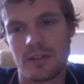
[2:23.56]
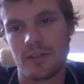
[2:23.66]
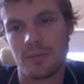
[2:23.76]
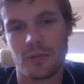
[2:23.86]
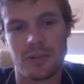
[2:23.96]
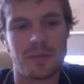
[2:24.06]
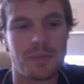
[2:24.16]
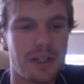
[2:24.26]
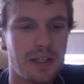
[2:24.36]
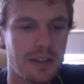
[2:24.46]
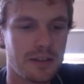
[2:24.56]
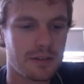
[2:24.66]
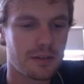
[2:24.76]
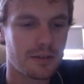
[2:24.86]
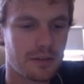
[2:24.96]
to point P
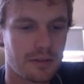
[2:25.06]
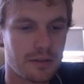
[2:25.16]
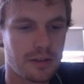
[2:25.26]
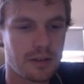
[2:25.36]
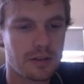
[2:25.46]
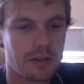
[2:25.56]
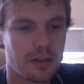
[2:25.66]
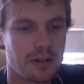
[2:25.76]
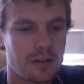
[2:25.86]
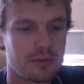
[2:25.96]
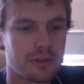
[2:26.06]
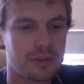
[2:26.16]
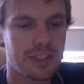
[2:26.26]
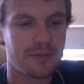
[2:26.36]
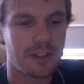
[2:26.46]
will look
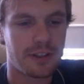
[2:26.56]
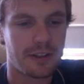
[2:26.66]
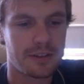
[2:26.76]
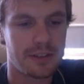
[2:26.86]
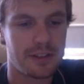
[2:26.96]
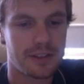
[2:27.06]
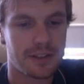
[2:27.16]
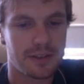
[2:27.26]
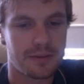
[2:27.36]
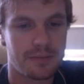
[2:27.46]
something like this.